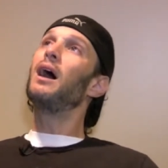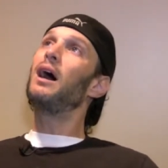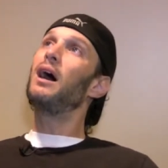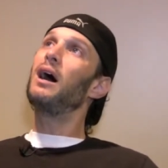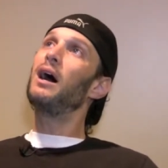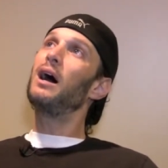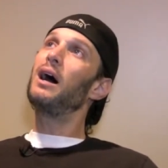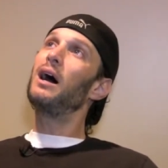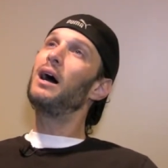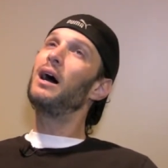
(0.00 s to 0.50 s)

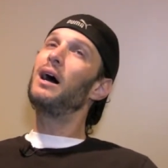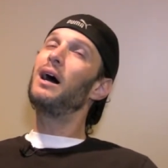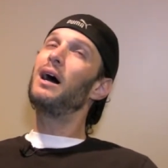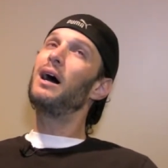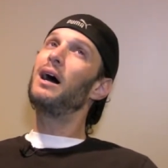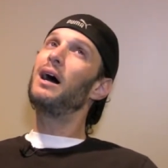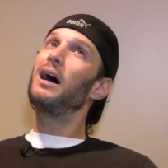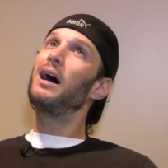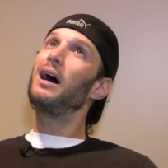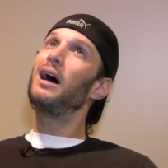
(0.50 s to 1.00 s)

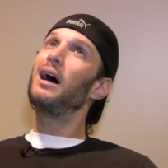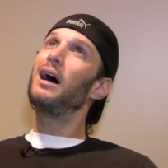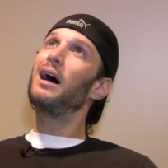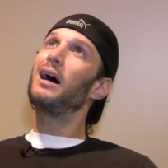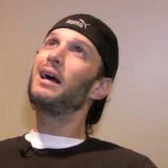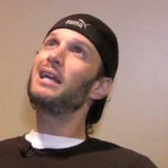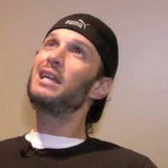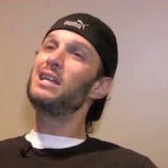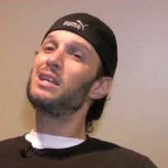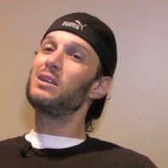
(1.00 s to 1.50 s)
uh, to,
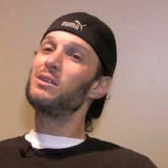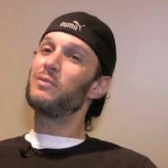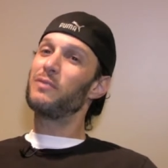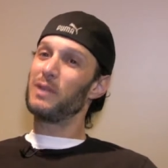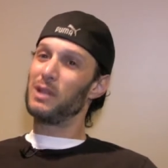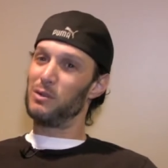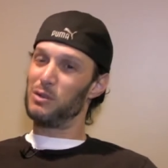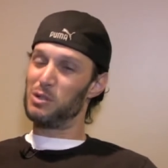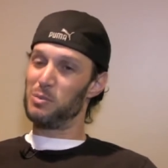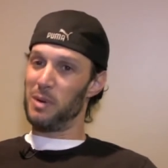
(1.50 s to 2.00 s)
for, for that to for
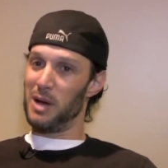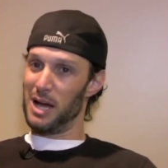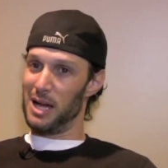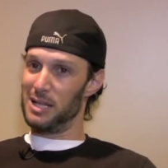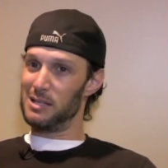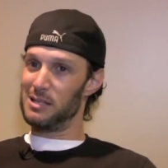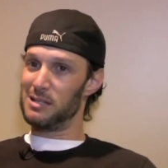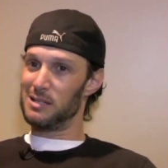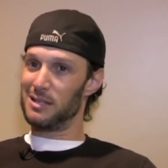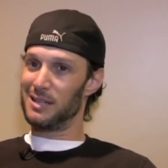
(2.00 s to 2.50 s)
happen? The
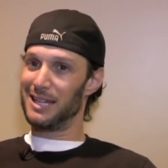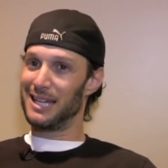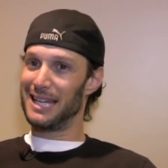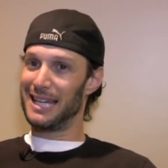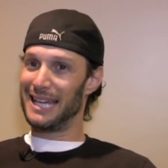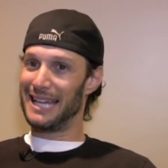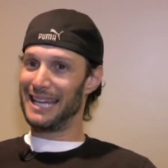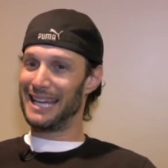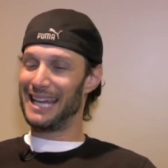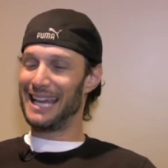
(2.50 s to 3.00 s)
response? For
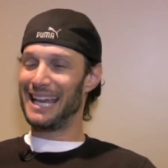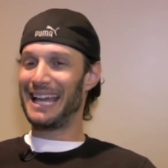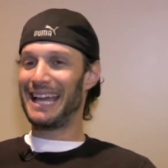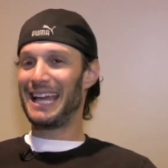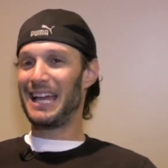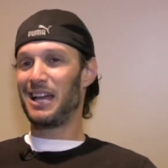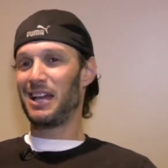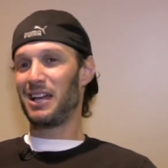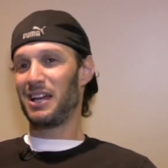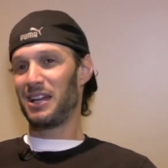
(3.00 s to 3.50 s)

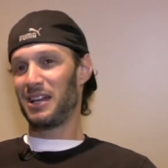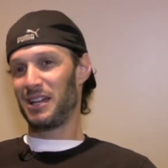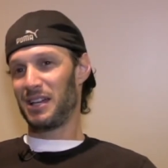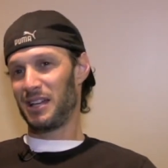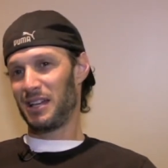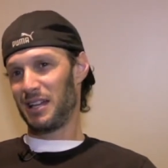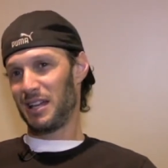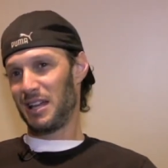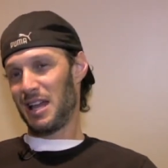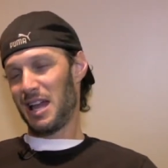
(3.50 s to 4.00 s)
response and that kind
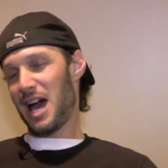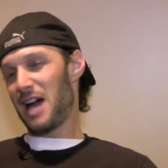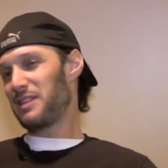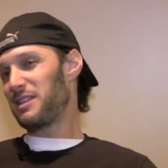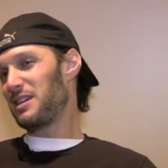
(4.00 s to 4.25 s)
of thing? Or?